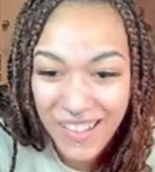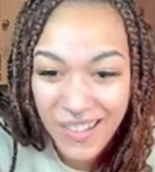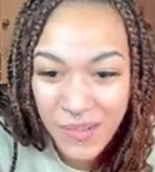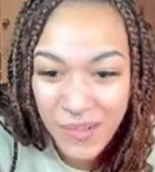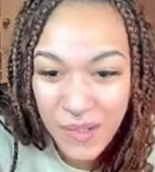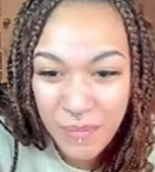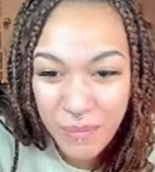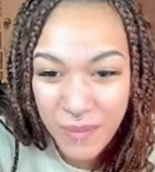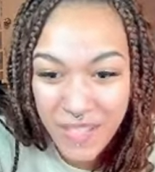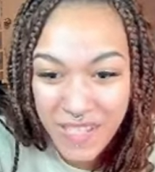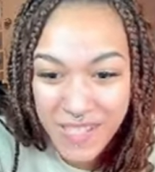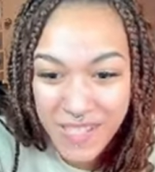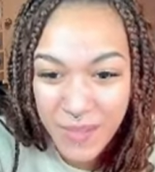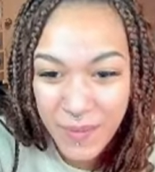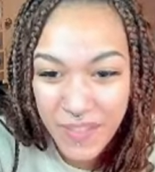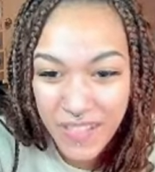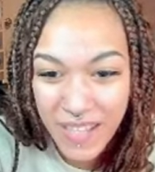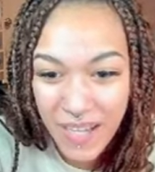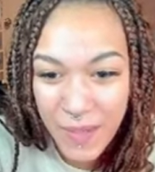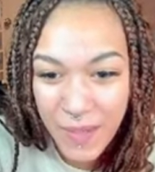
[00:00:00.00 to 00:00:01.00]
what place did
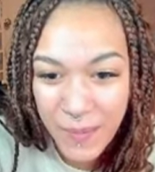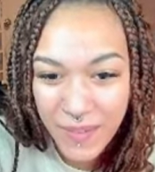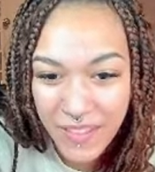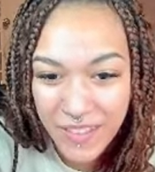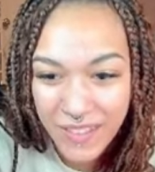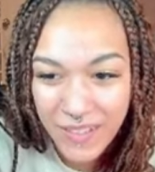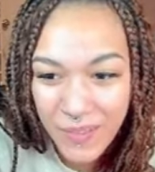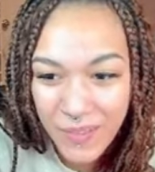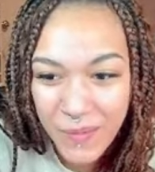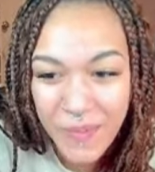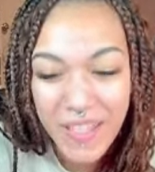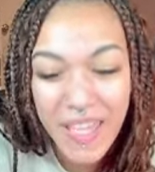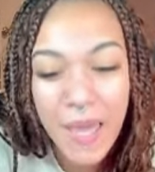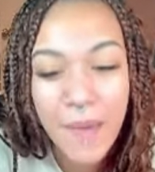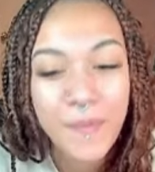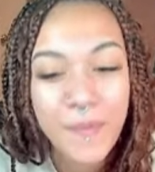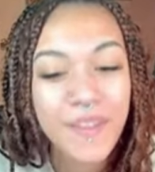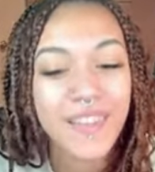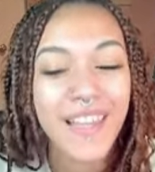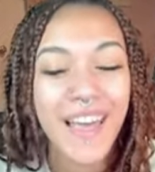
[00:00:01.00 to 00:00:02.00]
we come in? We
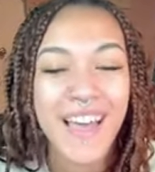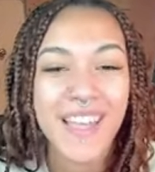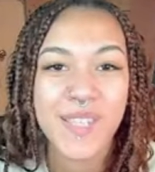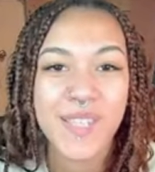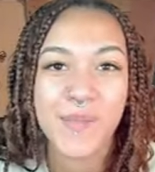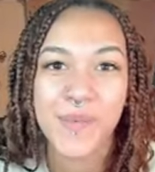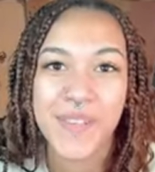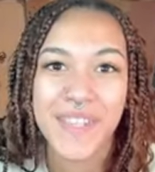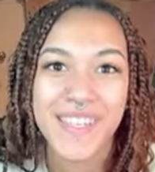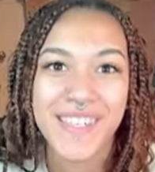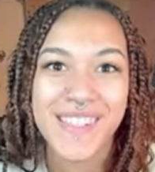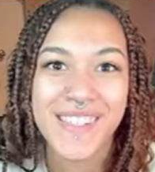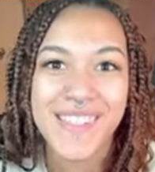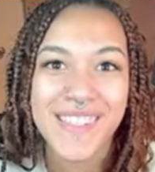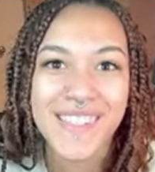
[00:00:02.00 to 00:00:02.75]
came in last place.